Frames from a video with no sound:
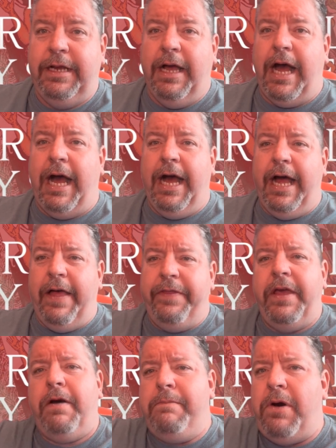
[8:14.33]

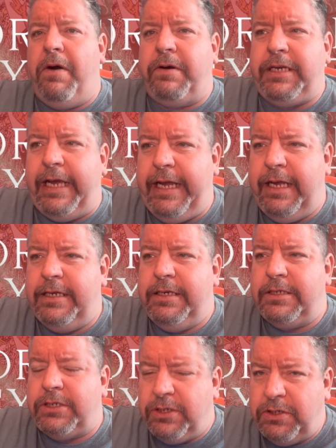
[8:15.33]
They are marked in
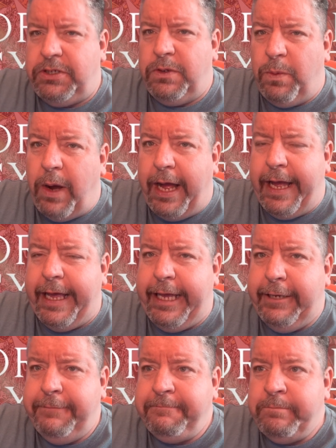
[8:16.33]
such a
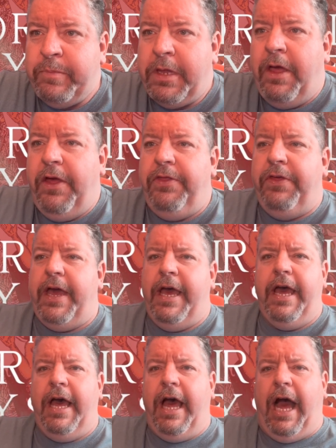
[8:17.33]
way
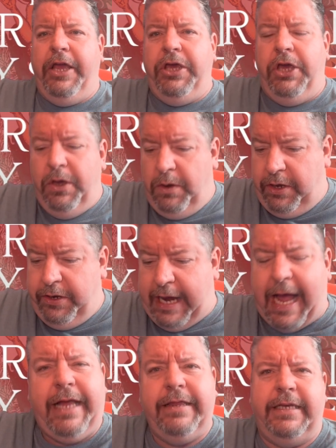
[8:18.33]
that you could
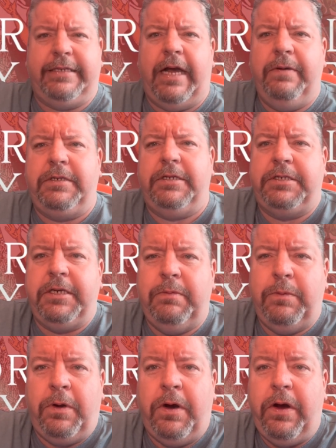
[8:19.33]
hand this out to
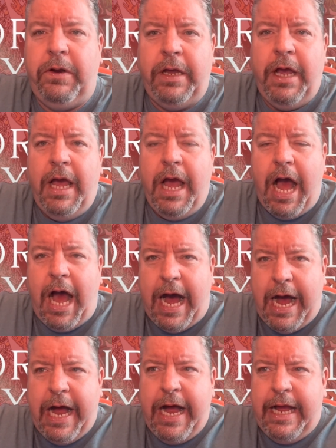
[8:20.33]
someone
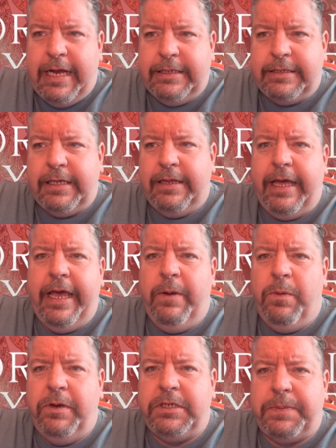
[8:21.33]
and they
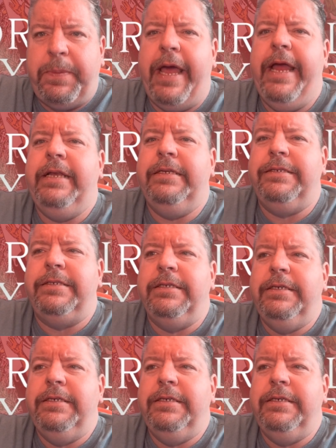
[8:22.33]
would spend